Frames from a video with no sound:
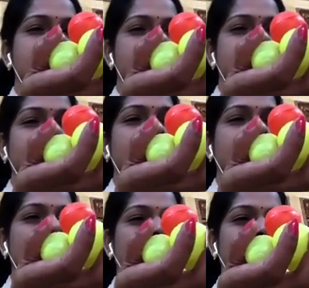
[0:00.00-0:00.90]
have
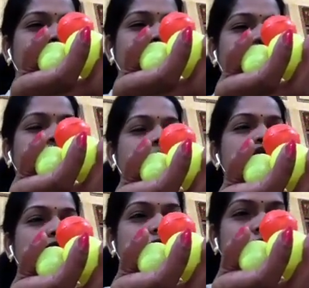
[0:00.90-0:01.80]
just taken out
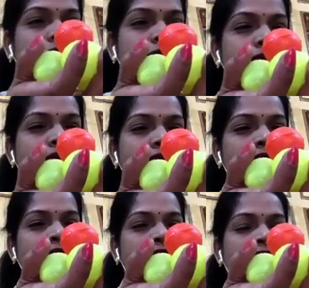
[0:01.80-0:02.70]
and I'm showing
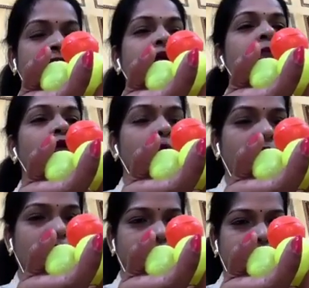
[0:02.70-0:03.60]
you in
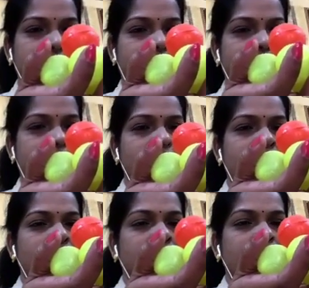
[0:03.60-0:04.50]
a proper way.
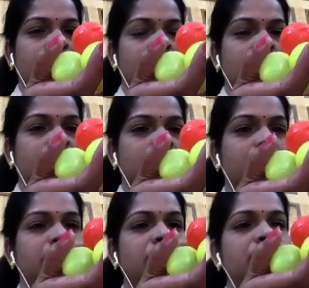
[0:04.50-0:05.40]

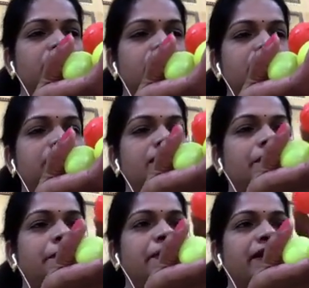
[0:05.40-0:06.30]
So this
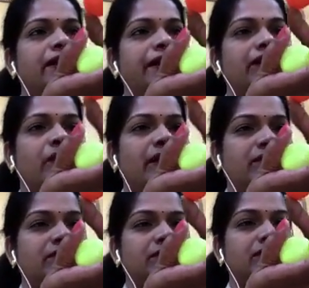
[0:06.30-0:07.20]
was that
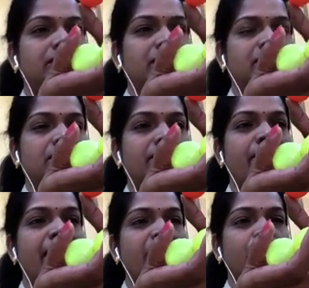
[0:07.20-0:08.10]
behind one,
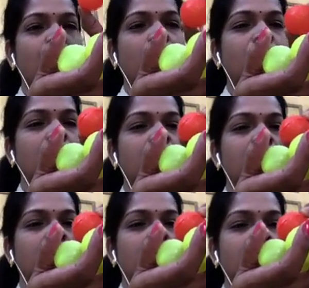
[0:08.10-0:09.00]
back
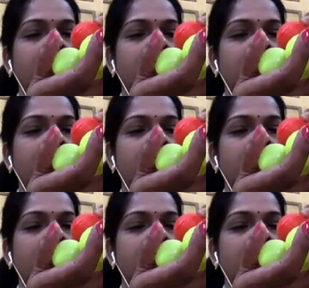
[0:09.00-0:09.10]
ball,